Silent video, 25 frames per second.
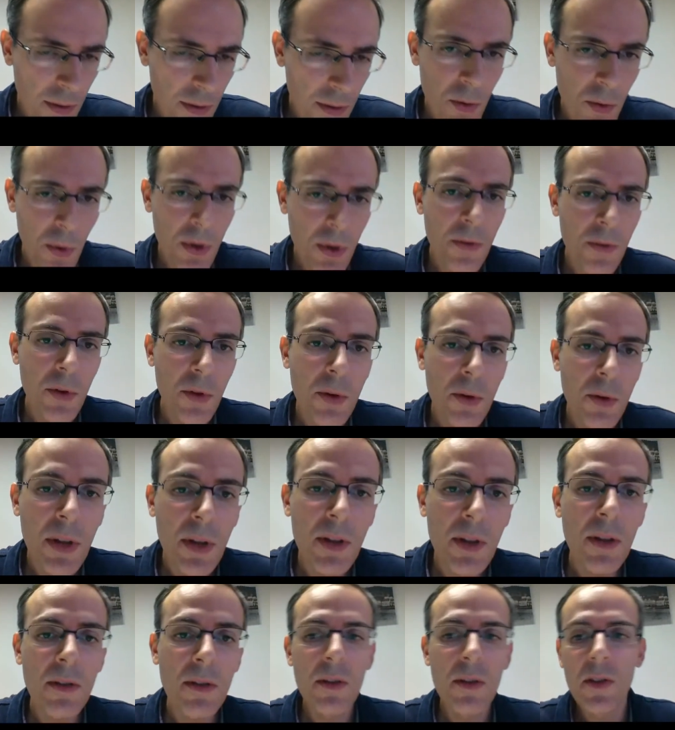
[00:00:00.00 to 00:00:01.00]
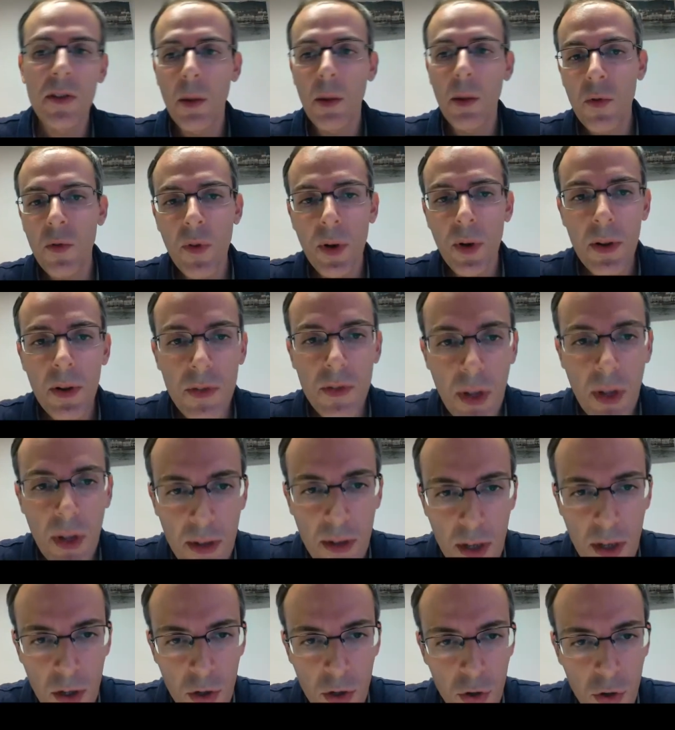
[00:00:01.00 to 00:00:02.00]
one of the great things in Superprofiler is that
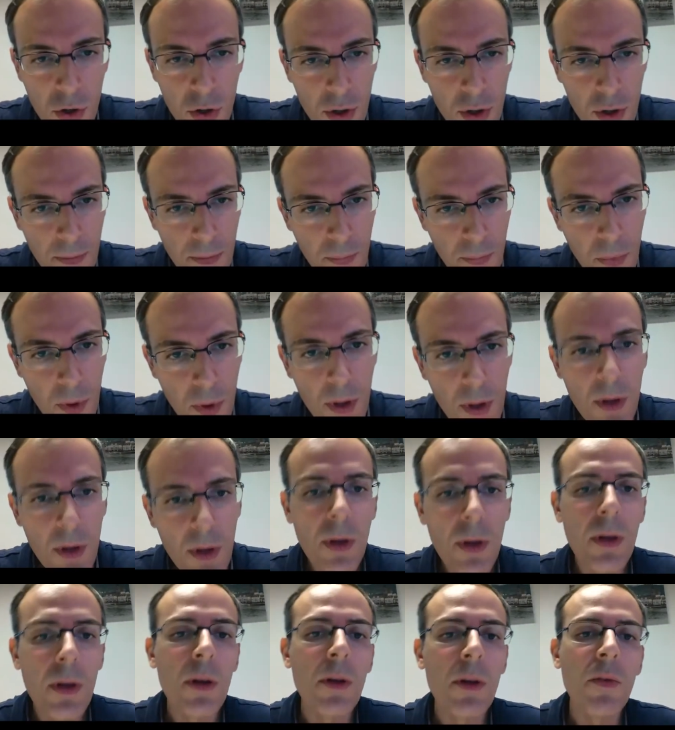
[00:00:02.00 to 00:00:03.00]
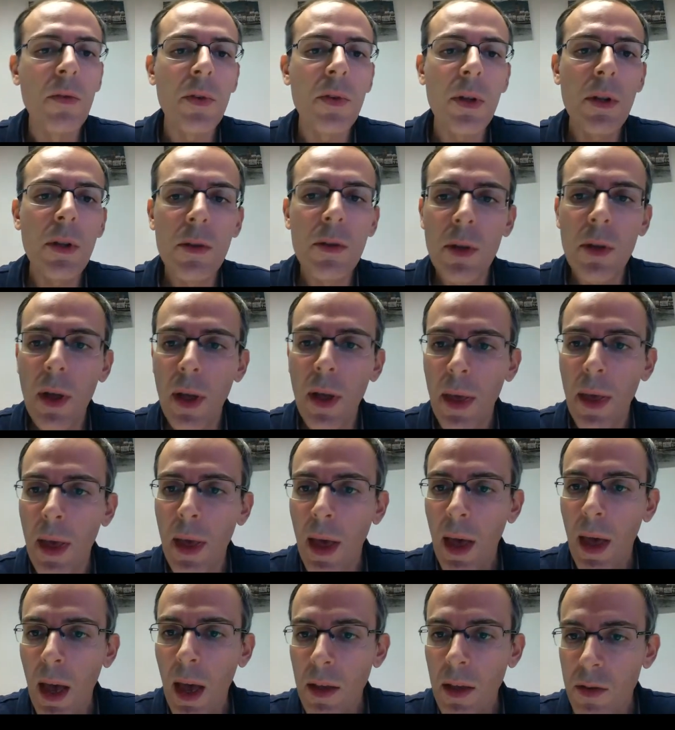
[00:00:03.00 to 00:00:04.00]
each field
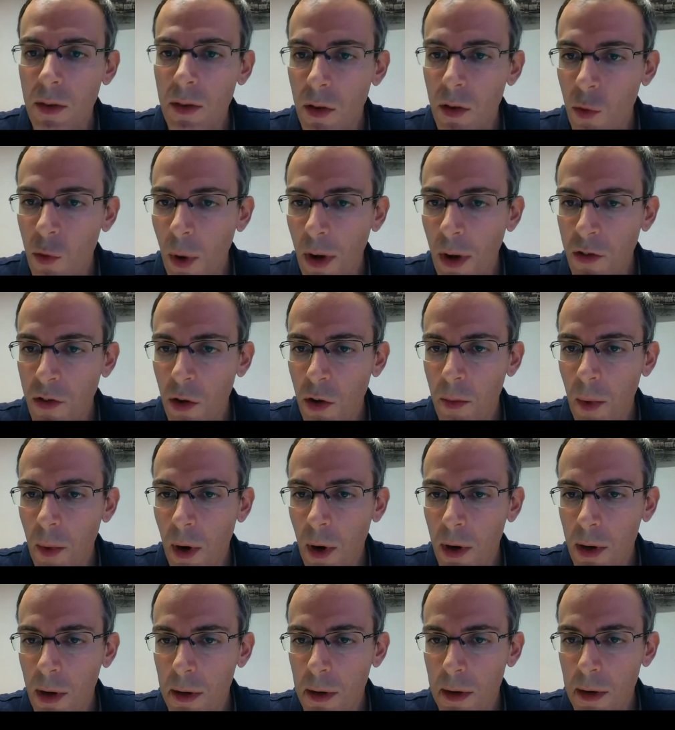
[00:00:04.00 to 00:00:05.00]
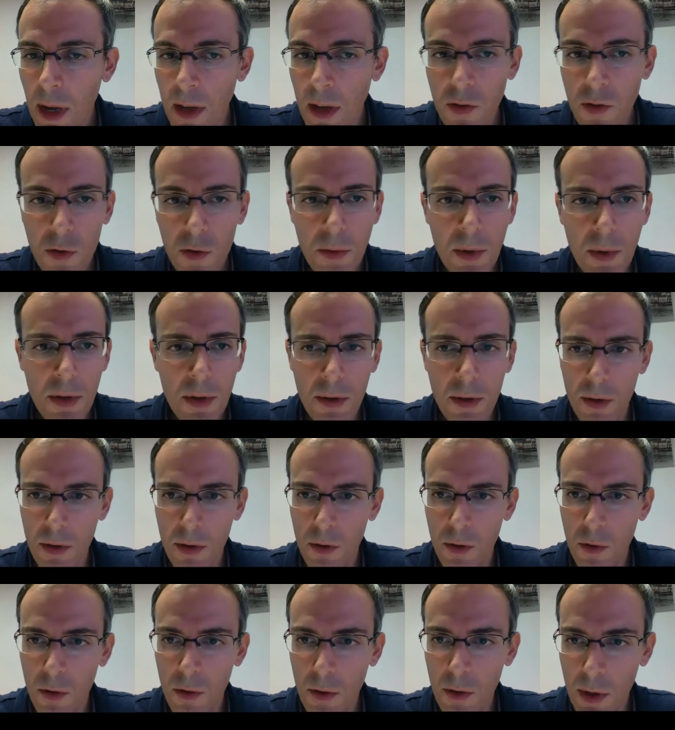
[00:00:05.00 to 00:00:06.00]
has this question mark next to it.
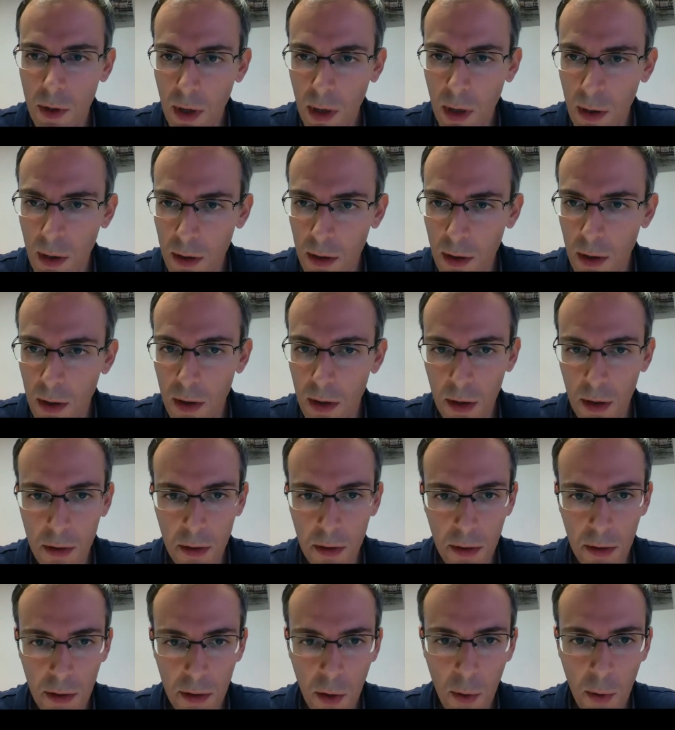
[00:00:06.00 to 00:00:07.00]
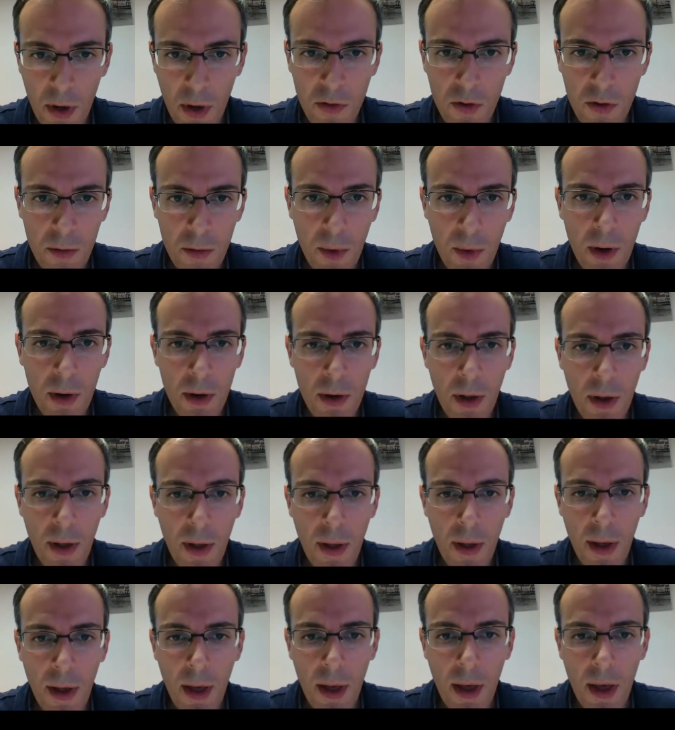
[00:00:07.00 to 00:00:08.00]
So you can click the question mark
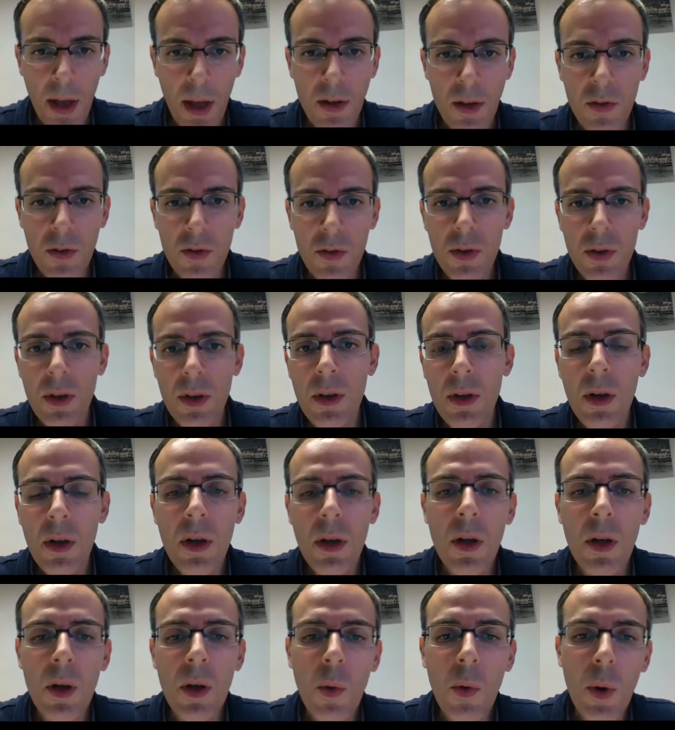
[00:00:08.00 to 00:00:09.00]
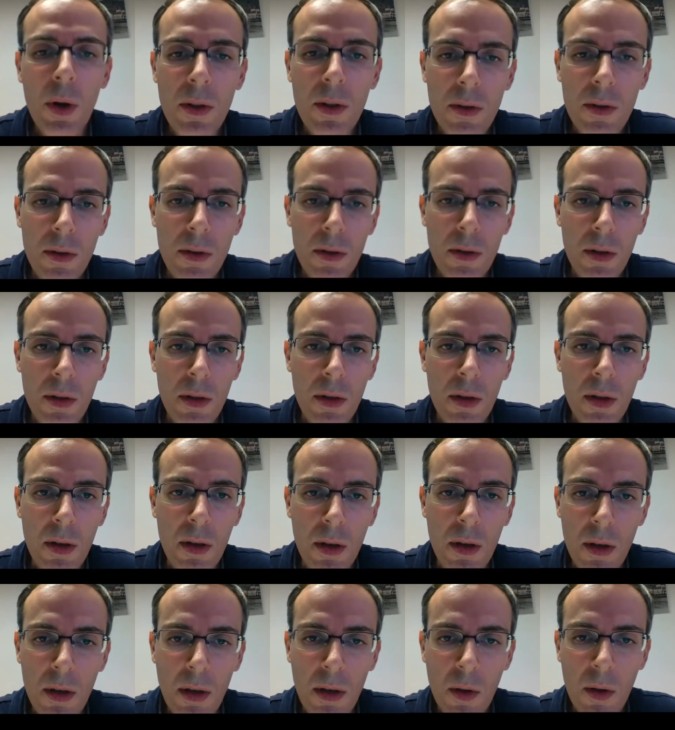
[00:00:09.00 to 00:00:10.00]
and see what
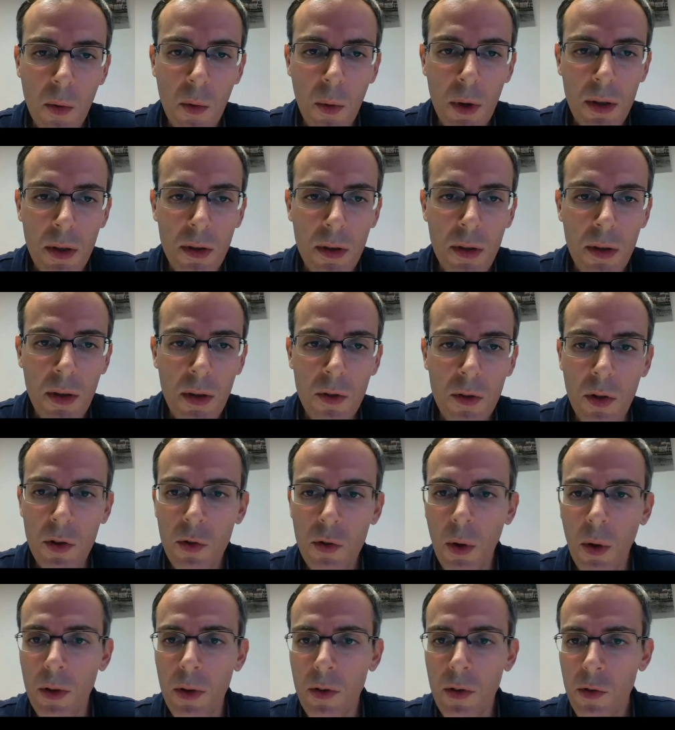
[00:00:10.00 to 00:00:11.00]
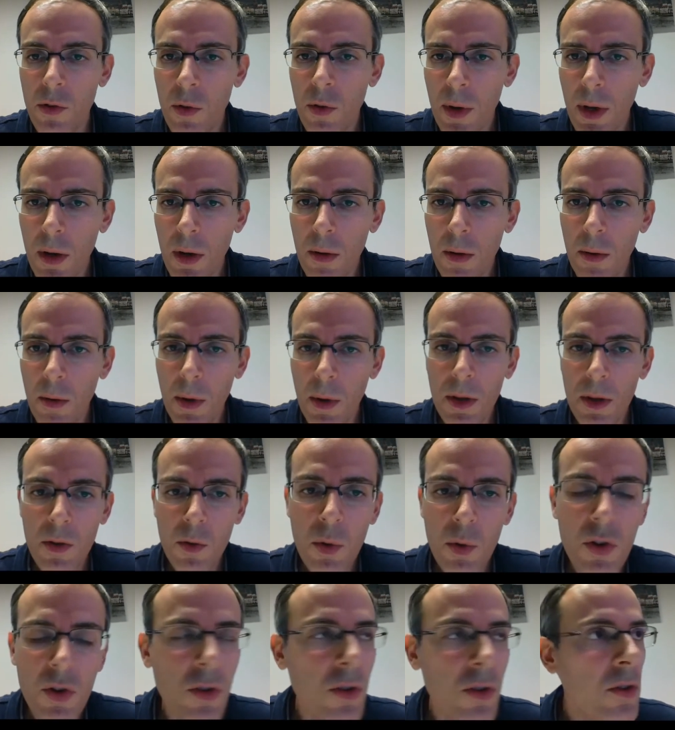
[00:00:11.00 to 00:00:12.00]
this control is doing, what this
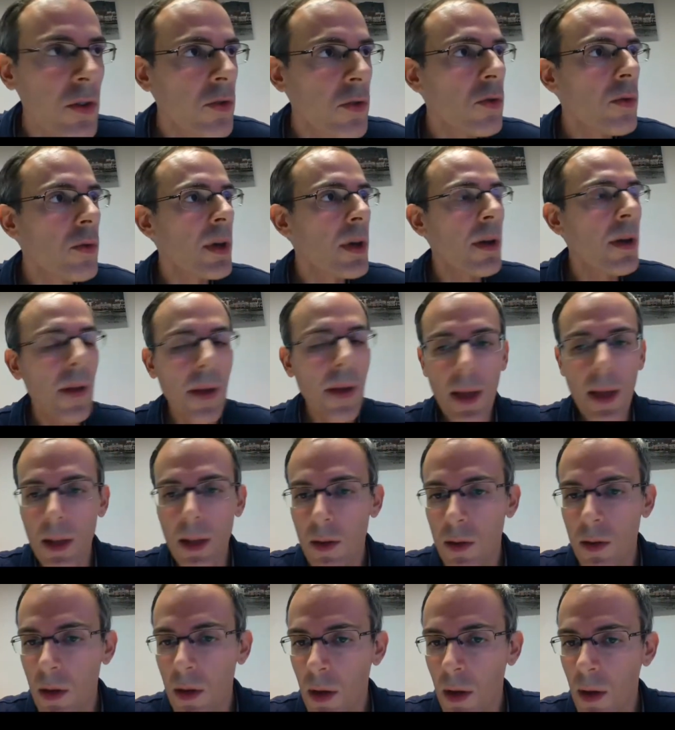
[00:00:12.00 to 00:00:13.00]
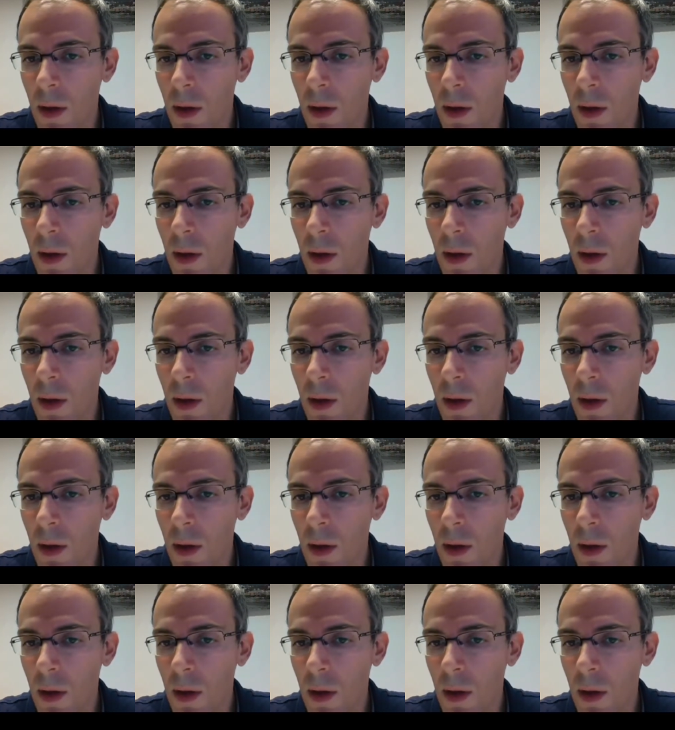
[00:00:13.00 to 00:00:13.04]
widget is doing, and